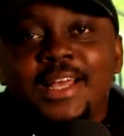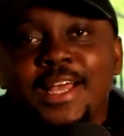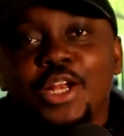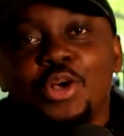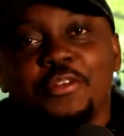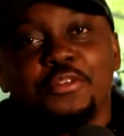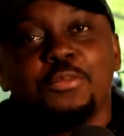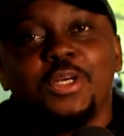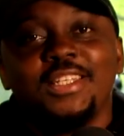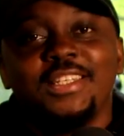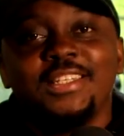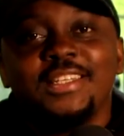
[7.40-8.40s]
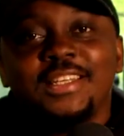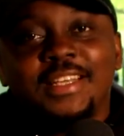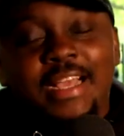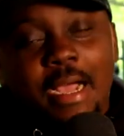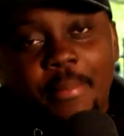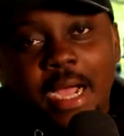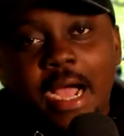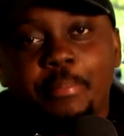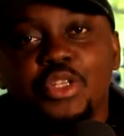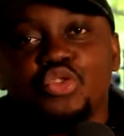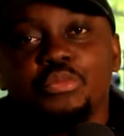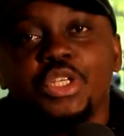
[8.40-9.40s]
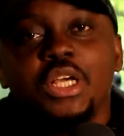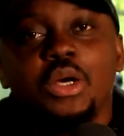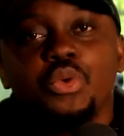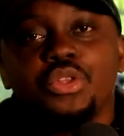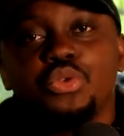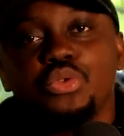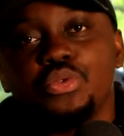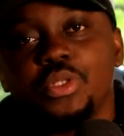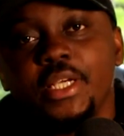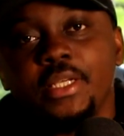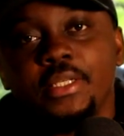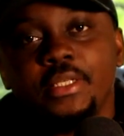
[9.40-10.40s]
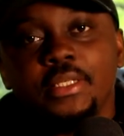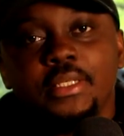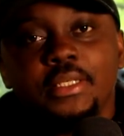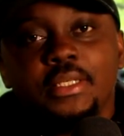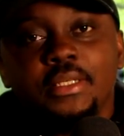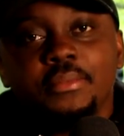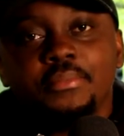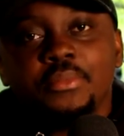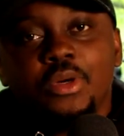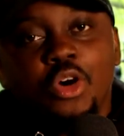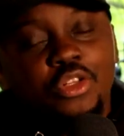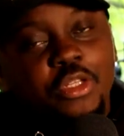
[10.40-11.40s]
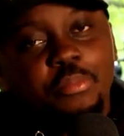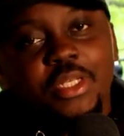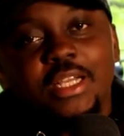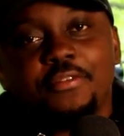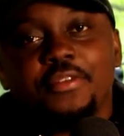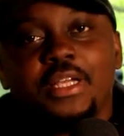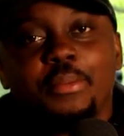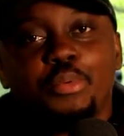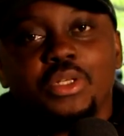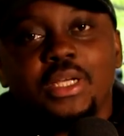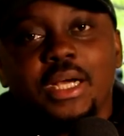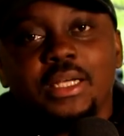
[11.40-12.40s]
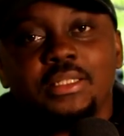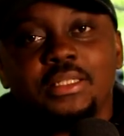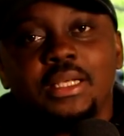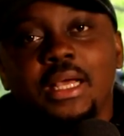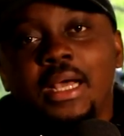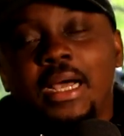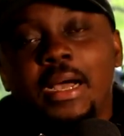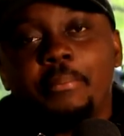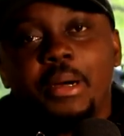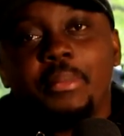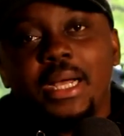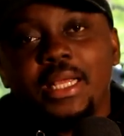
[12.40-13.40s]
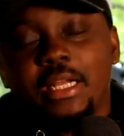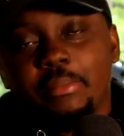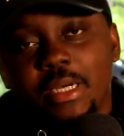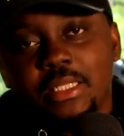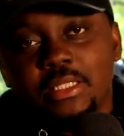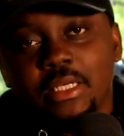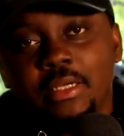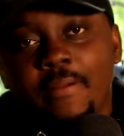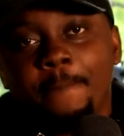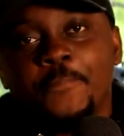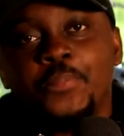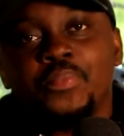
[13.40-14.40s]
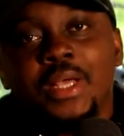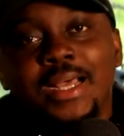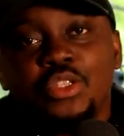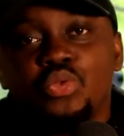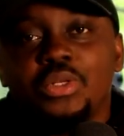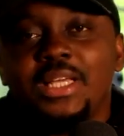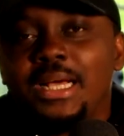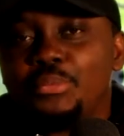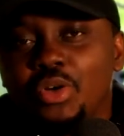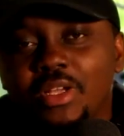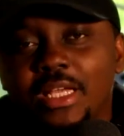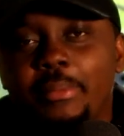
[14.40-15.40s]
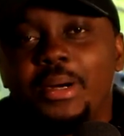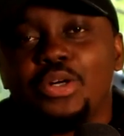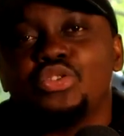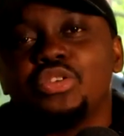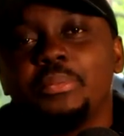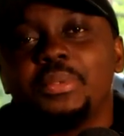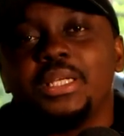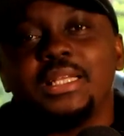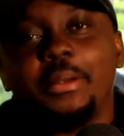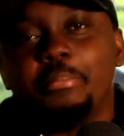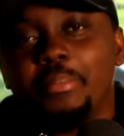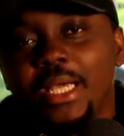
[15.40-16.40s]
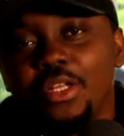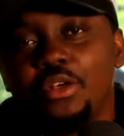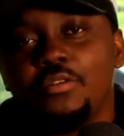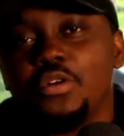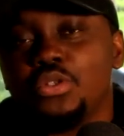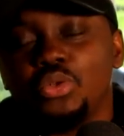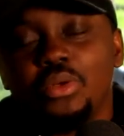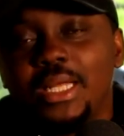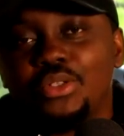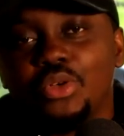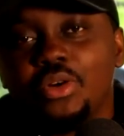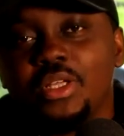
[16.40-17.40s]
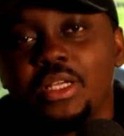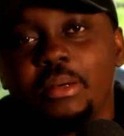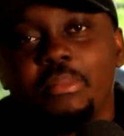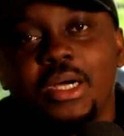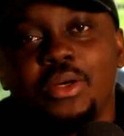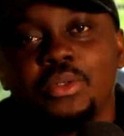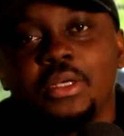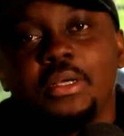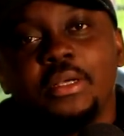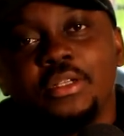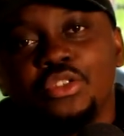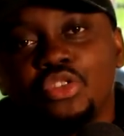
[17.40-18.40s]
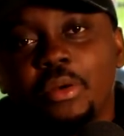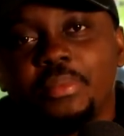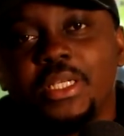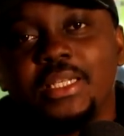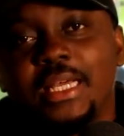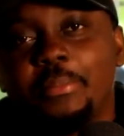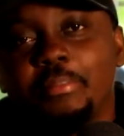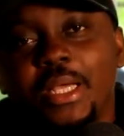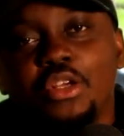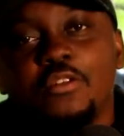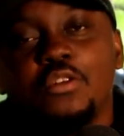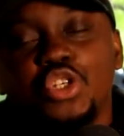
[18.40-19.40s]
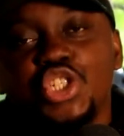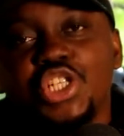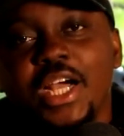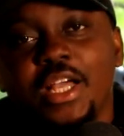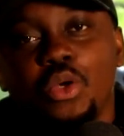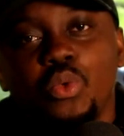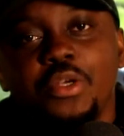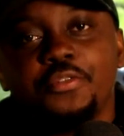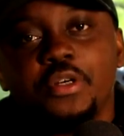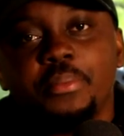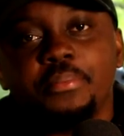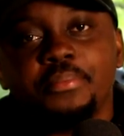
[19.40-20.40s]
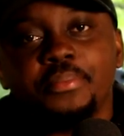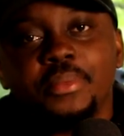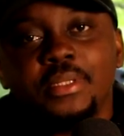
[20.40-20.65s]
Hello, everybody. I'm happy to be here with you today on the Big Africa podcast. I'm Bamai Namata, and today I'm talking about something that many of us don't like talking about, something that many of us shy away from.